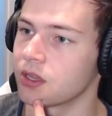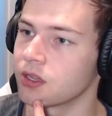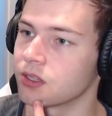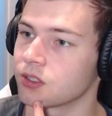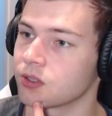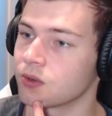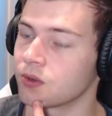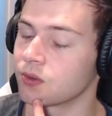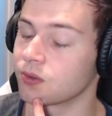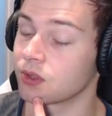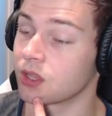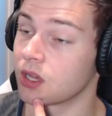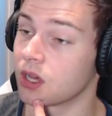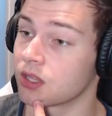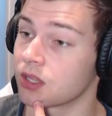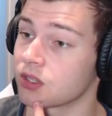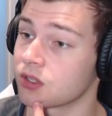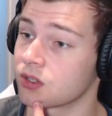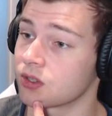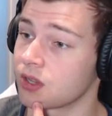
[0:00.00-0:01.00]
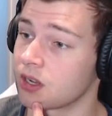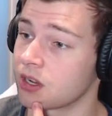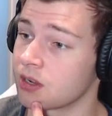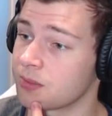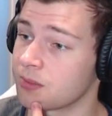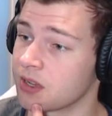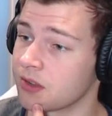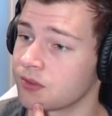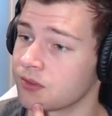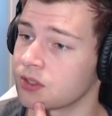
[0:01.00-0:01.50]
So Thoughts also getting a
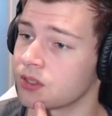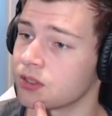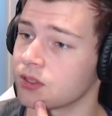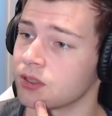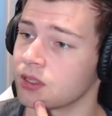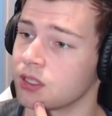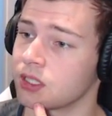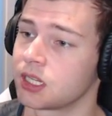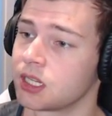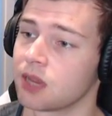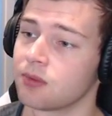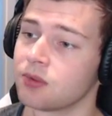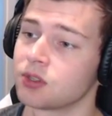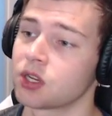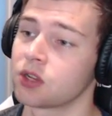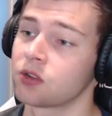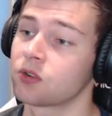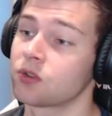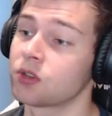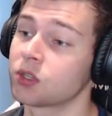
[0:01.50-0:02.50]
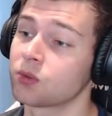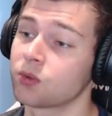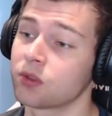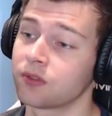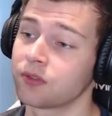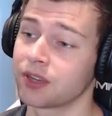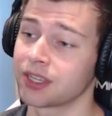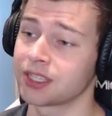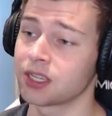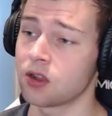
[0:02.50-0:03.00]
buff. This damage increase will
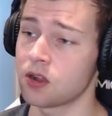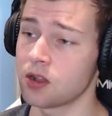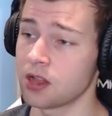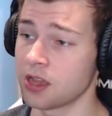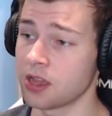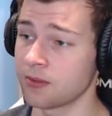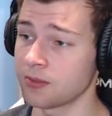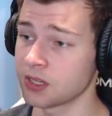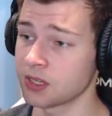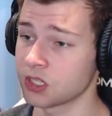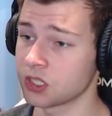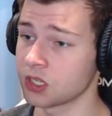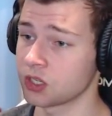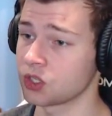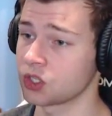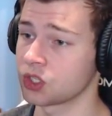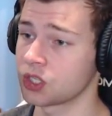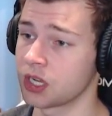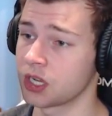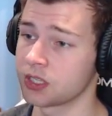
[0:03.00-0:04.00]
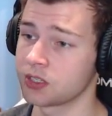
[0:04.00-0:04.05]
affect all enemies, not just gods.